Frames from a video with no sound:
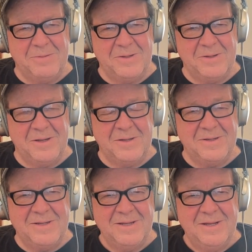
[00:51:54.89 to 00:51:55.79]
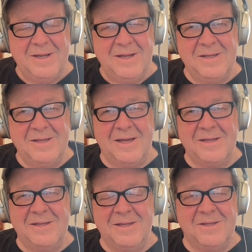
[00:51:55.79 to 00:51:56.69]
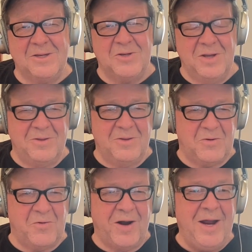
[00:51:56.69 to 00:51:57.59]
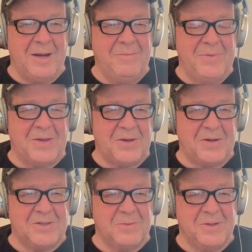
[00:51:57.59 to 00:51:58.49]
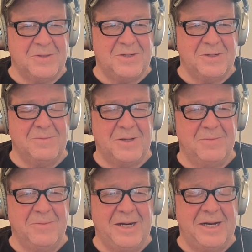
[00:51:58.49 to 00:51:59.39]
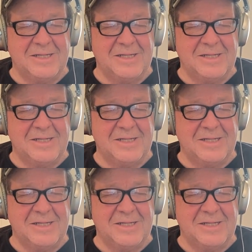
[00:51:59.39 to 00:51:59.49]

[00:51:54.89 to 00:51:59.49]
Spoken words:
And the crime that they're supposed to be committing is